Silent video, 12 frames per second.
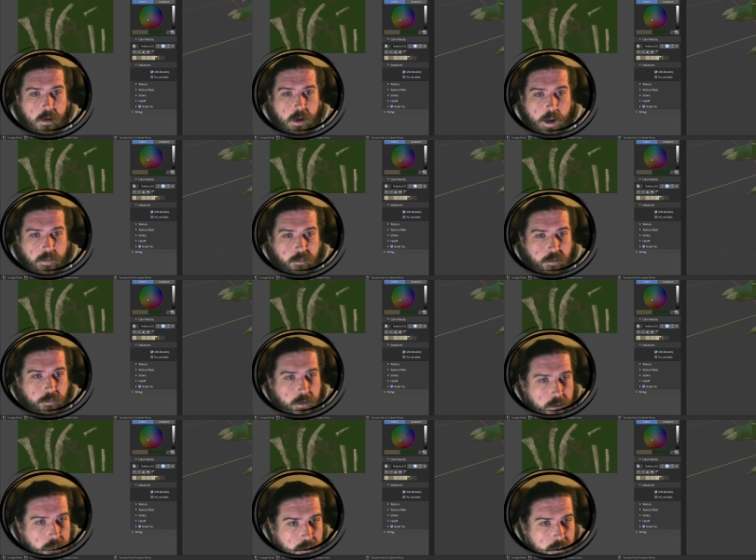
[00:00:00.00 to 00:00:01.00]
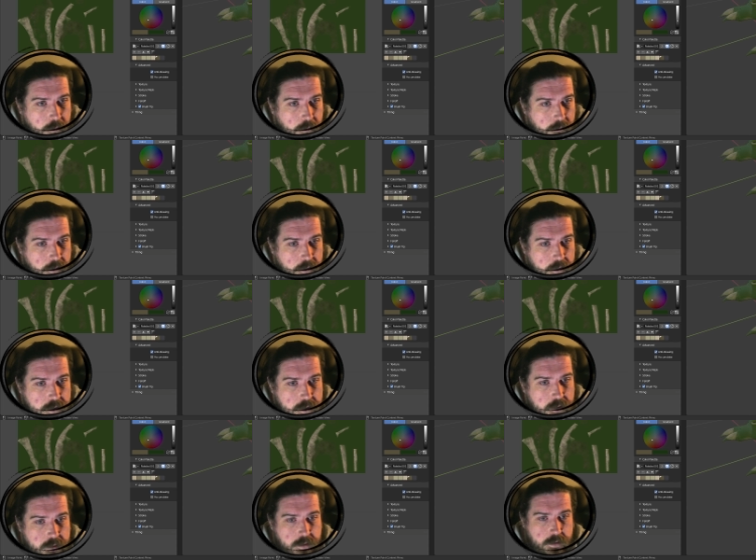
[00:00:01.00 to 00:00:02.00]
And the more that you do, the more realistic
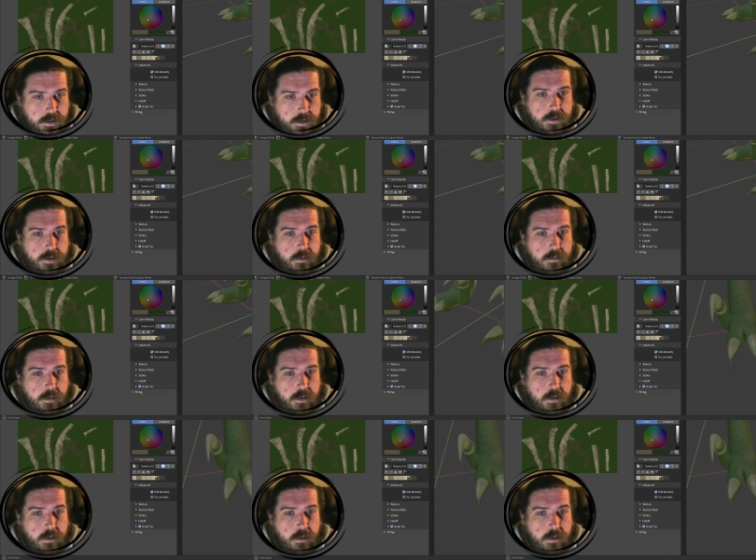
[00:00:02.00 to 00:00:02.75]
it's going to start to look.